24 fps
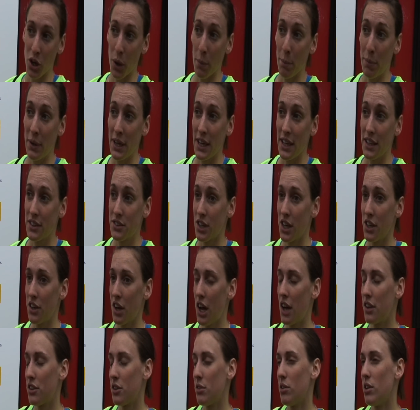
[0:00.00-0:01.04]
compete, so I'd
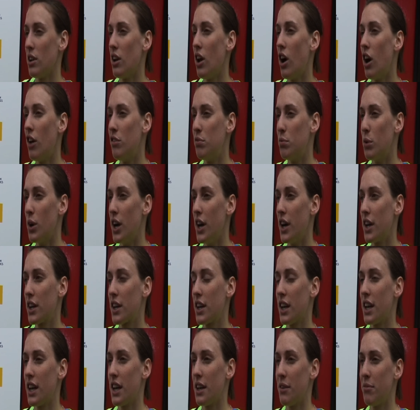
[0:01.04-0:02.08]
had to do a lot of
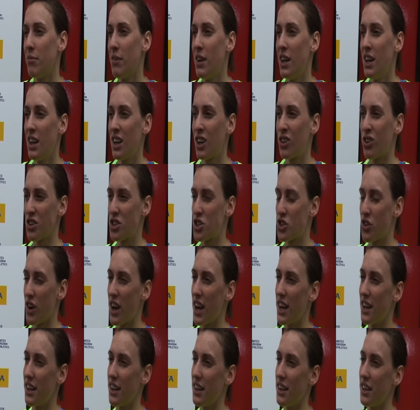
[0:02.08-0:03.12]
work and cross
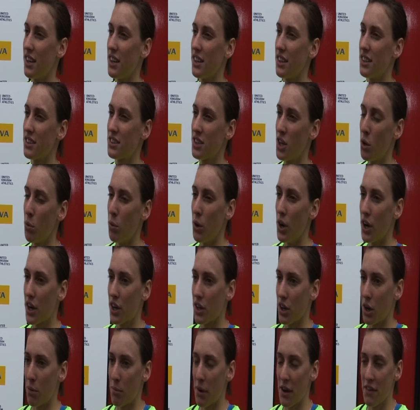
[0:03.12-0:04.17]
training and
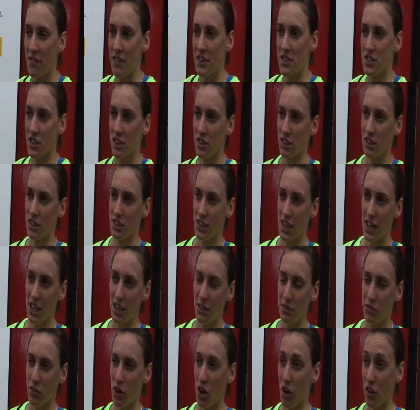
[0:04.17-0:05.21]
working on my physical
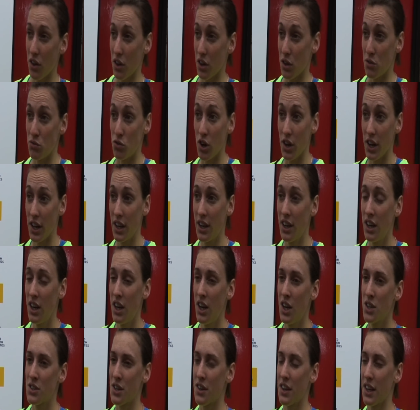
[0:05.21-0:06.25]
self rather than running.
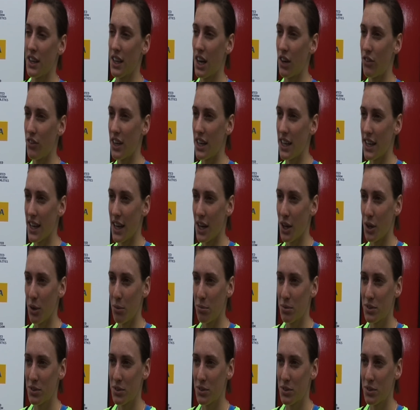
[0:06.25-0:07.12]
So I think that really helped.